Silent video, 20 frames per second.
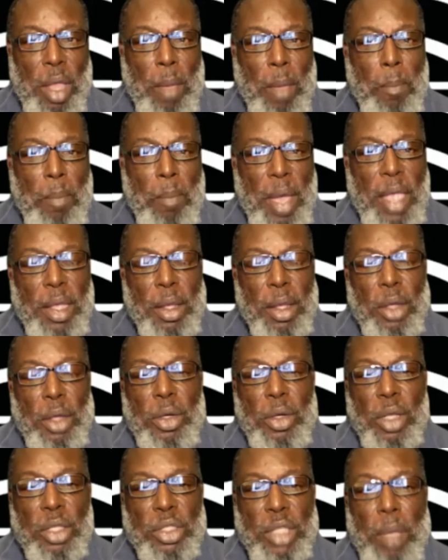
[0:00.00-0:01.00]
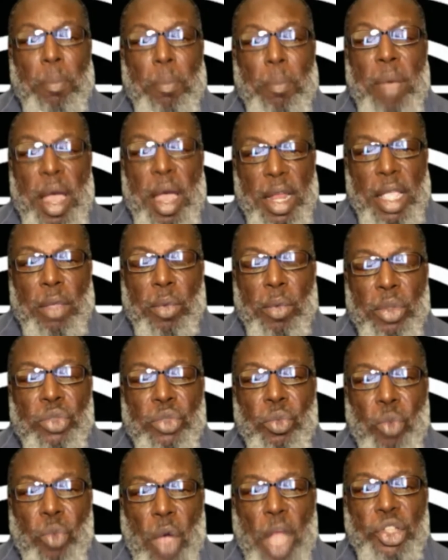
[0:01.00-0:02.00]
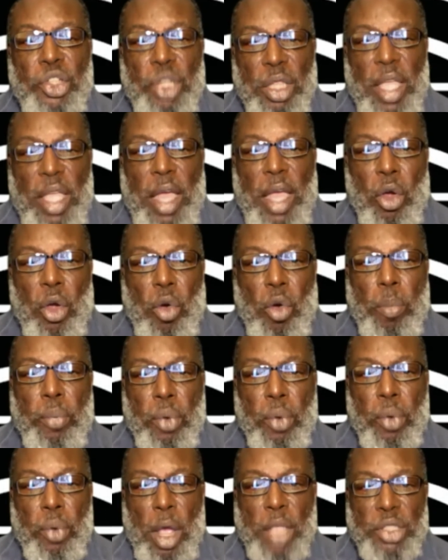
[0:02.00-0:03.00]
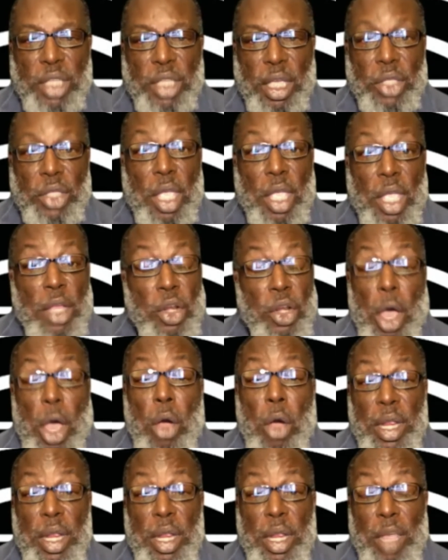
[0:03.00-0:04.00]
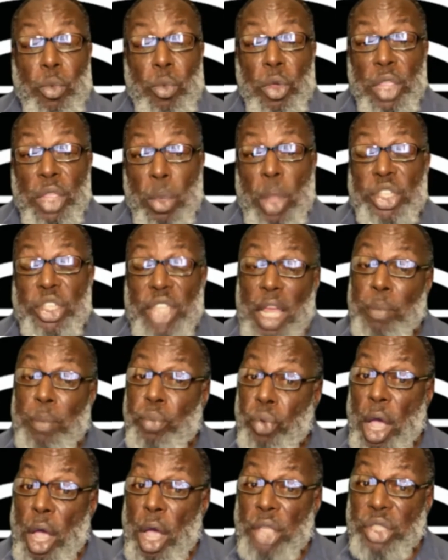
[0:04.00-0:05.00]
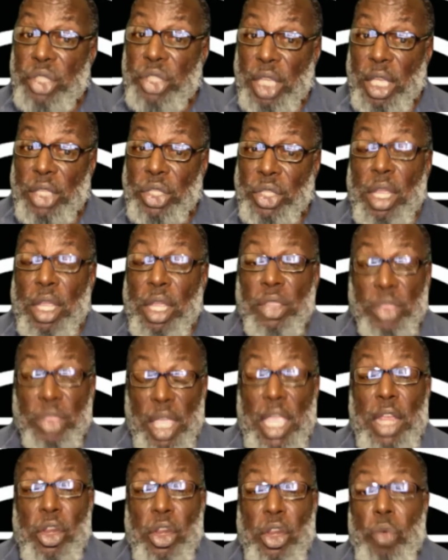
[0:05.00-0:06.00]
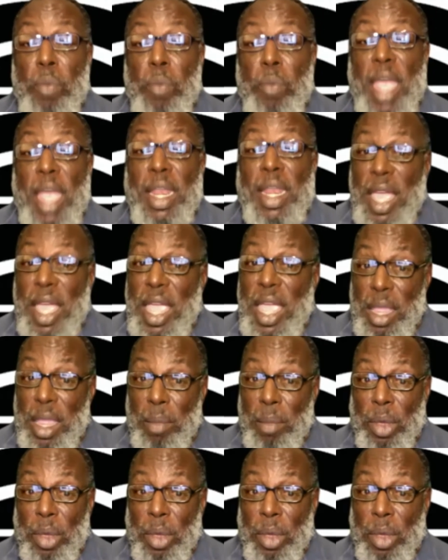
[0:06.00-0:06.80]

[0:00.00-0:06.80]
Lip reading: my goodness, somebody was watching that whole process. Not only were they watching that process, they knew my name.